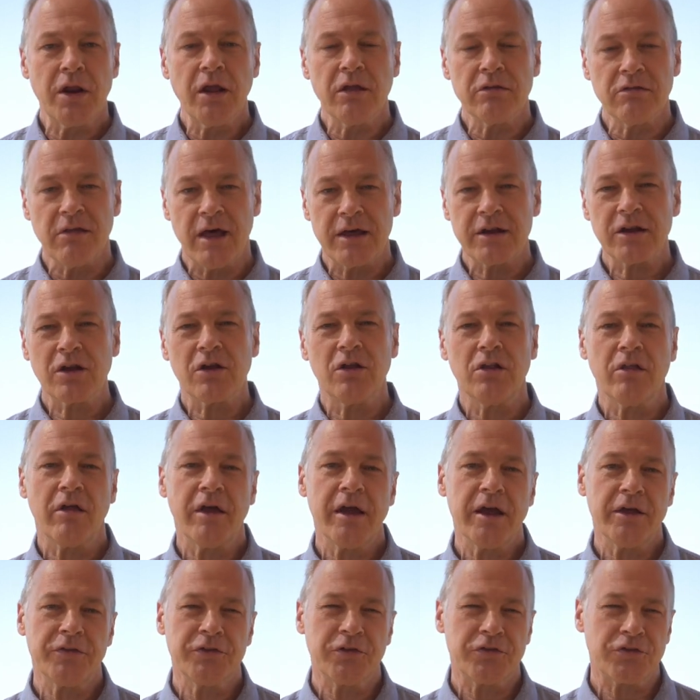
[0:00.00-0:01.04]
A lot of
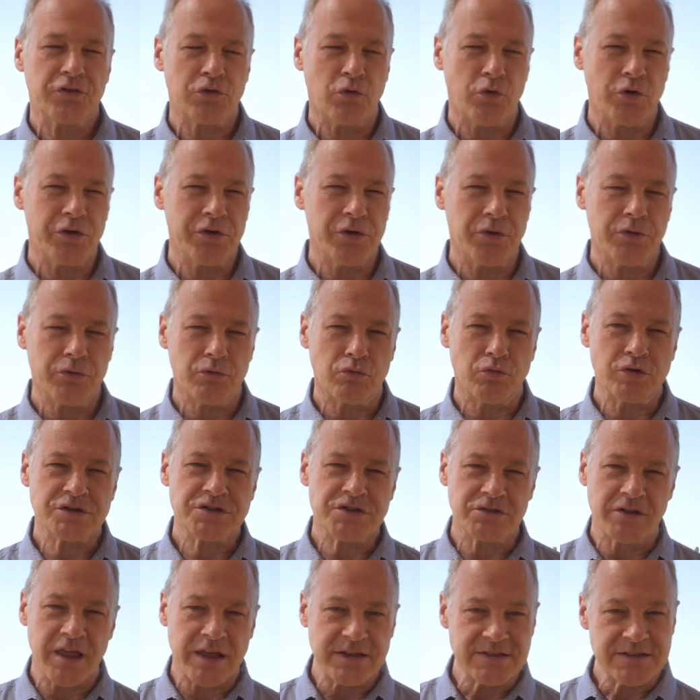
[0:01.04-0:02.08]
clay in the soil, which
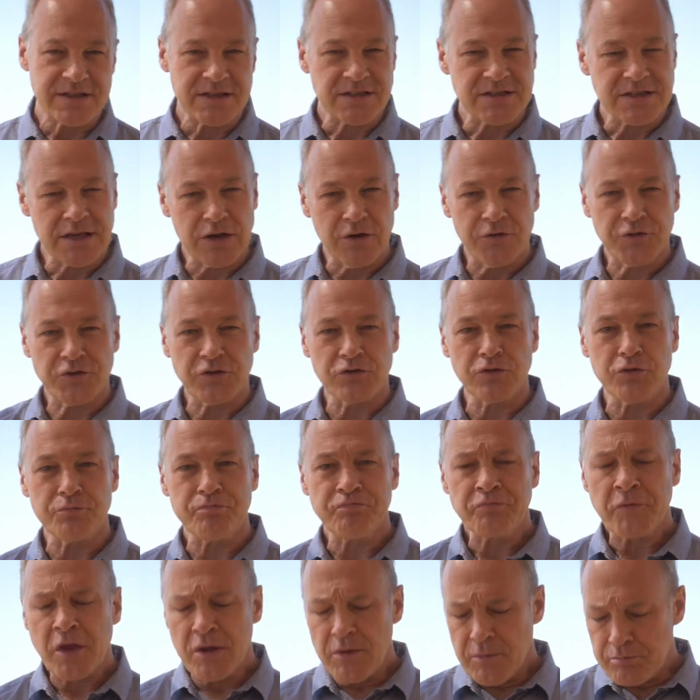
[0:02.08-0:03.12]
lends itself to
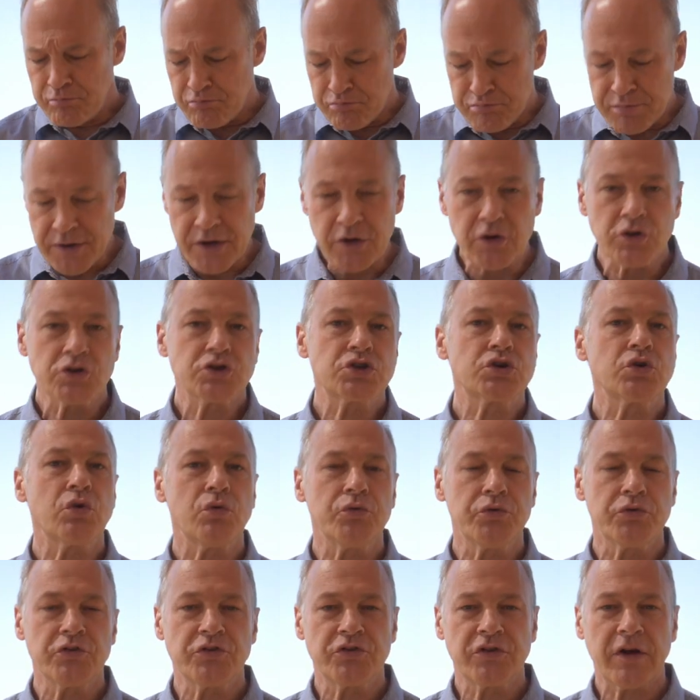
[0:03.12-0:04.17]
a bigger
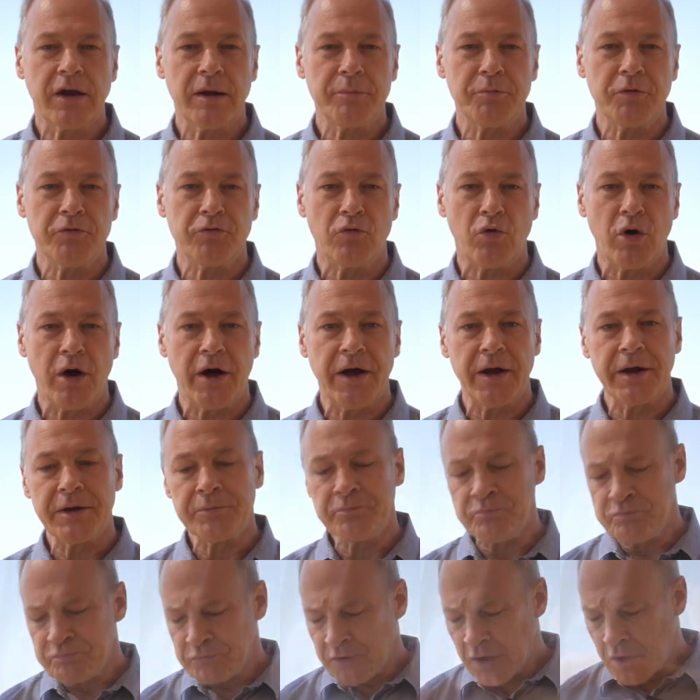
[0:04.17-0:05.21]
shouldered type of wine.
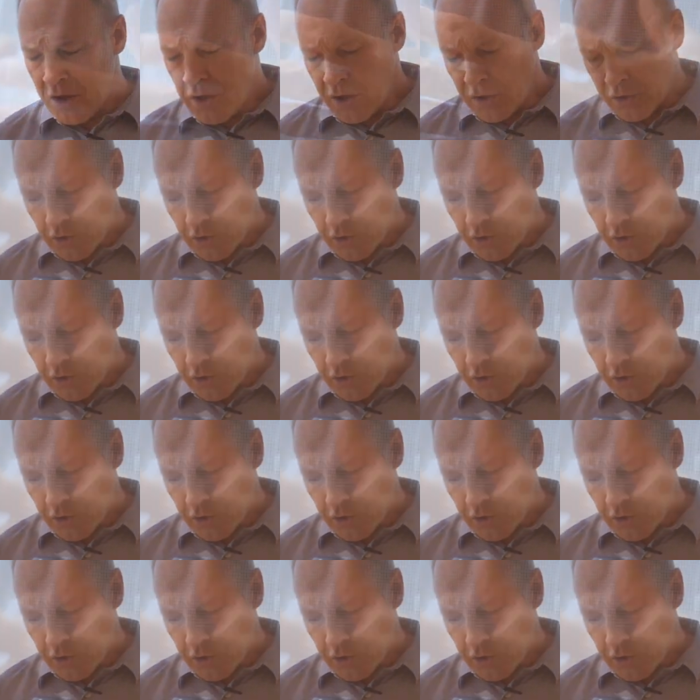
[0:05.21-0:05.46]
And